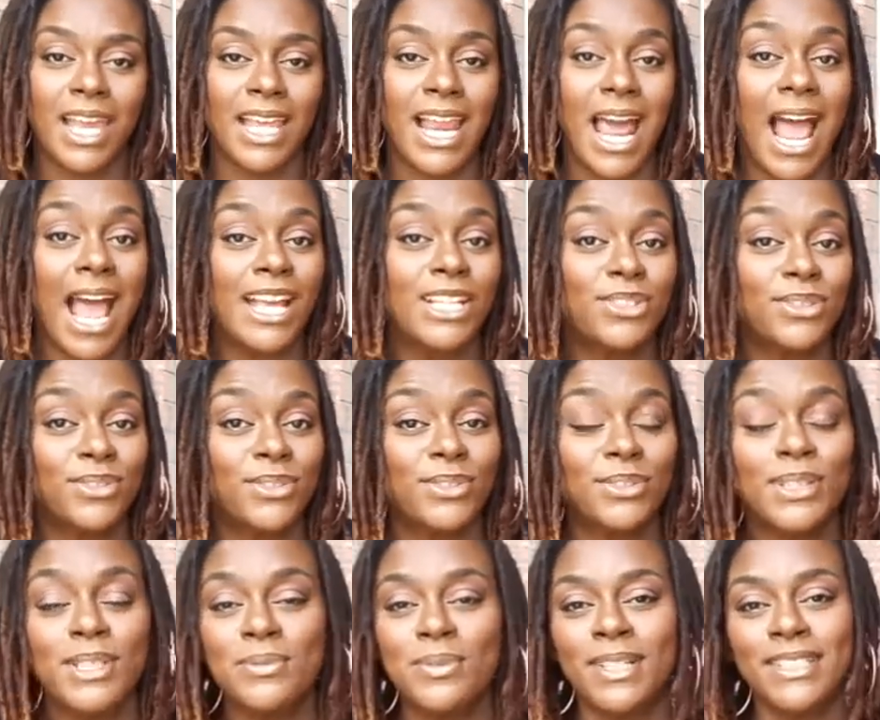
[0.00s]
And I
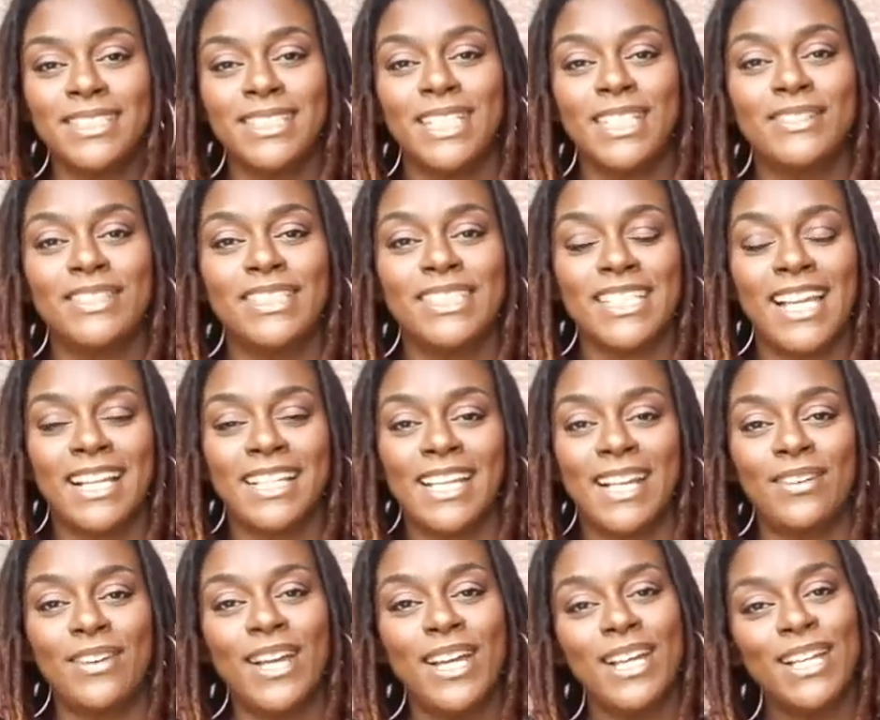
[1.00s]
truly want to give a shout
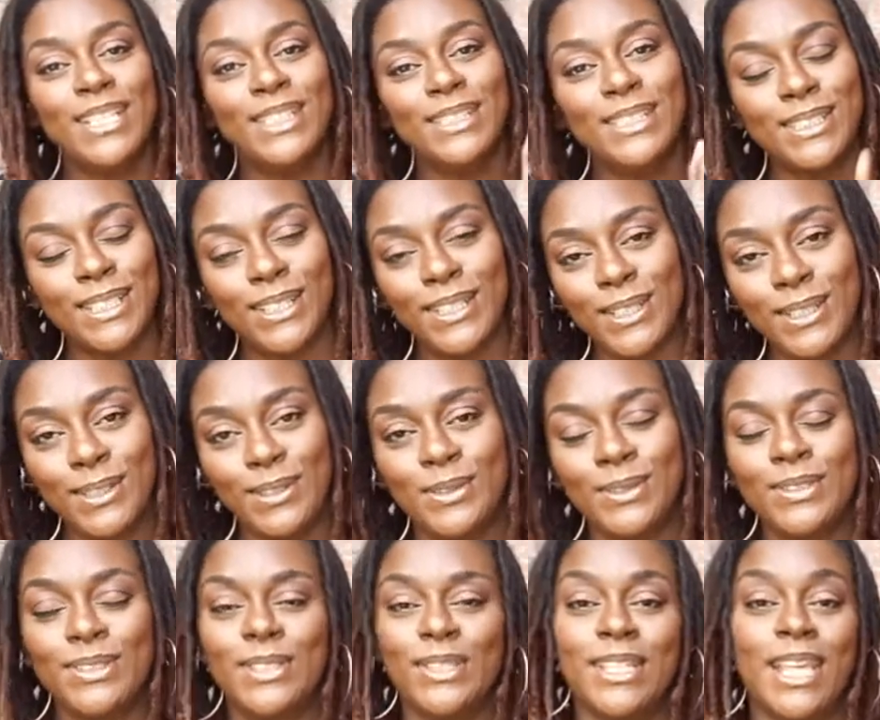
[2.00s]
out to
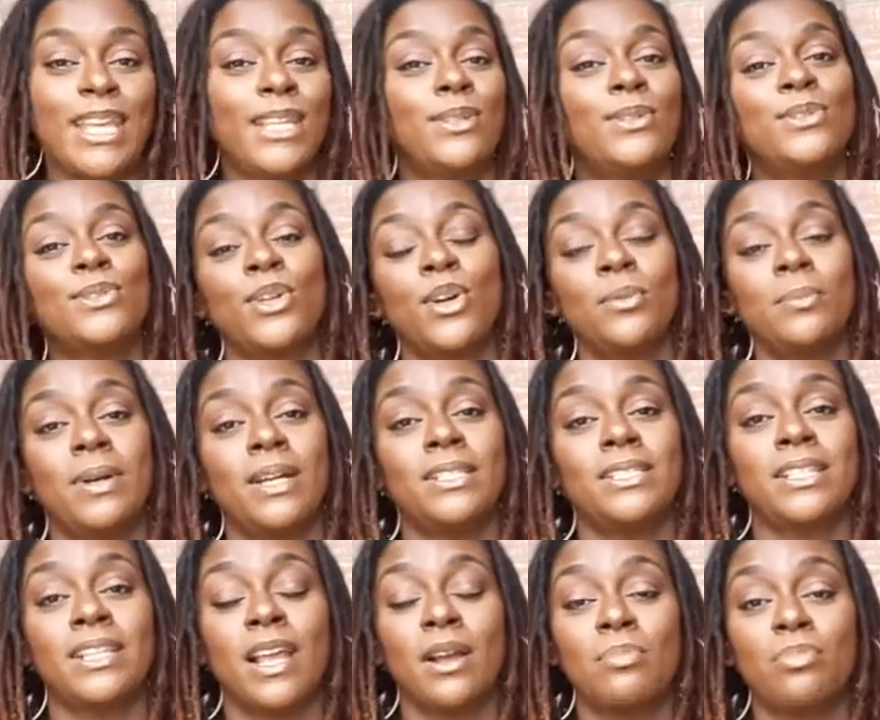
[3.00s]
you, so thank you so
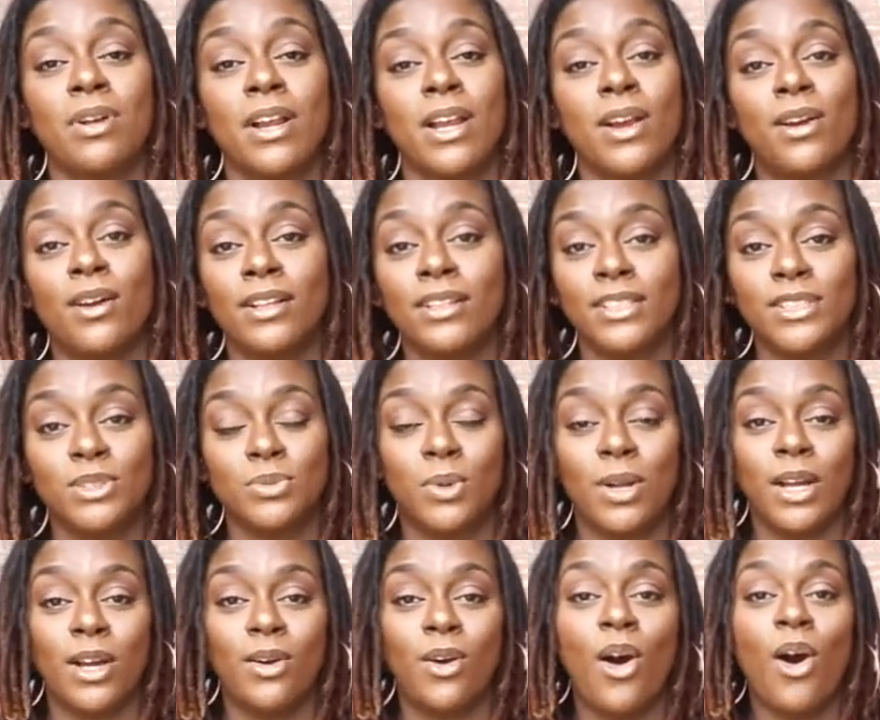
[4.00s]
much, and I pray all is
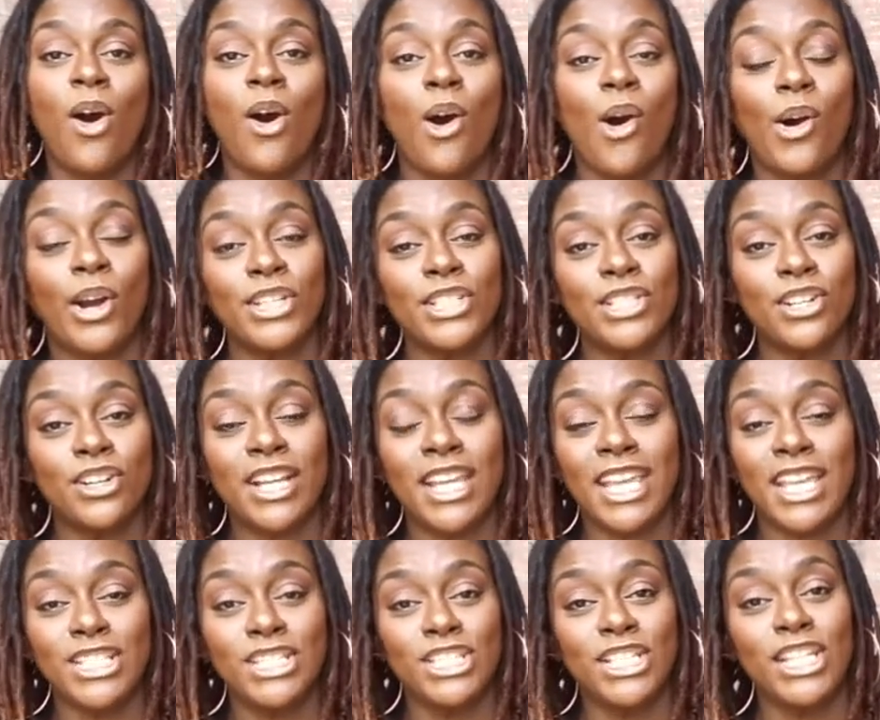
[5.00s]
well on your
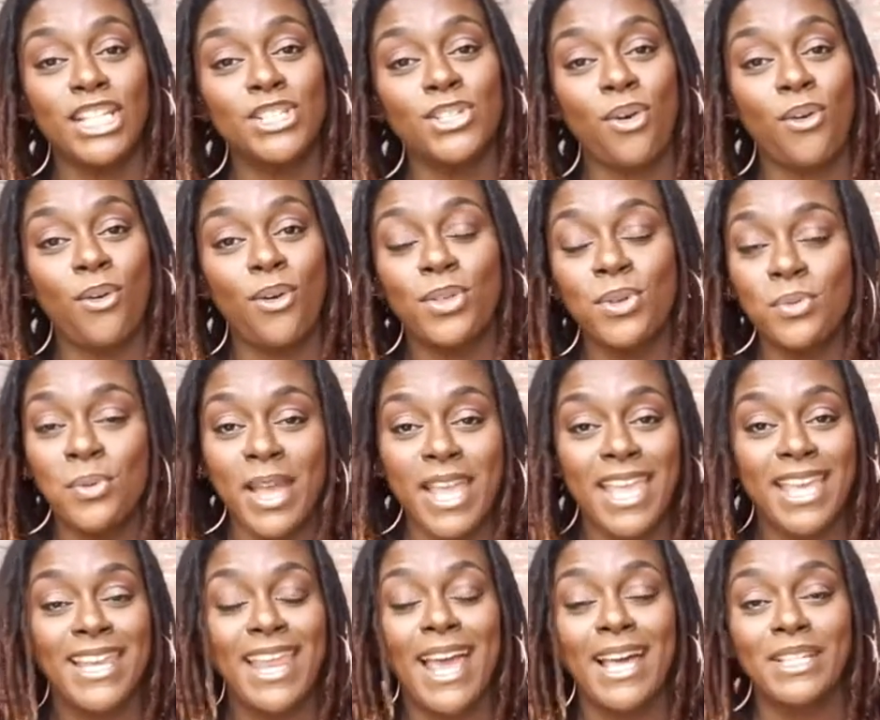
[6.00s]
end. She is all the
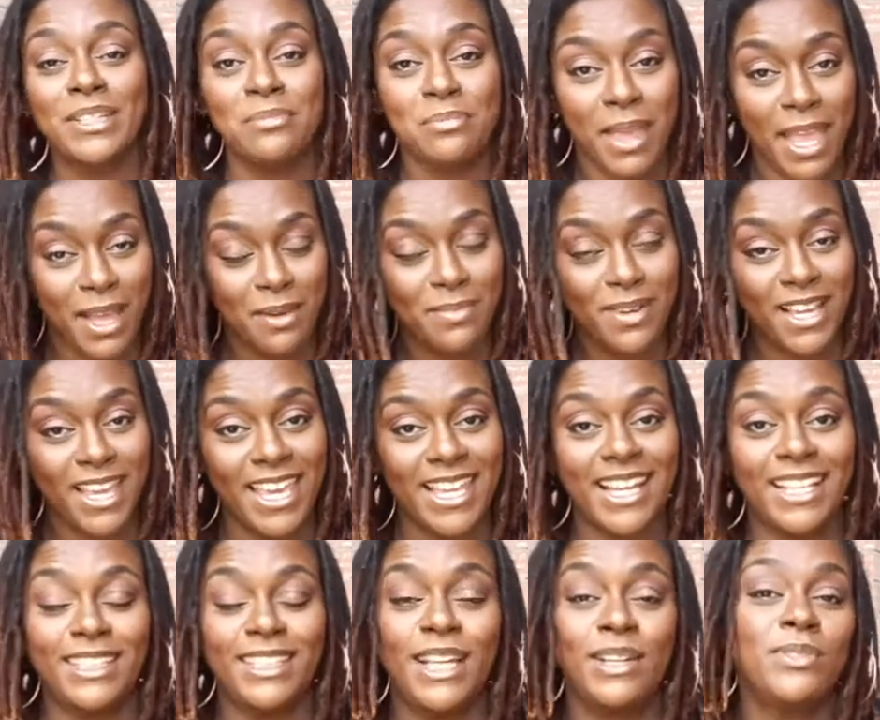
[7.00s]
way in Alabama, and
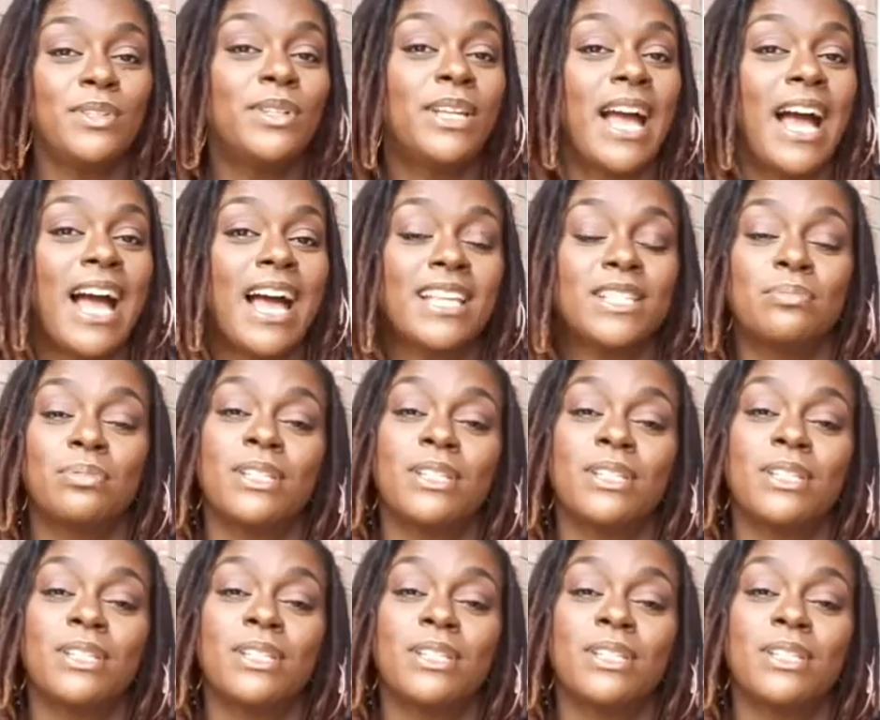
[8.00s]
I love you guys.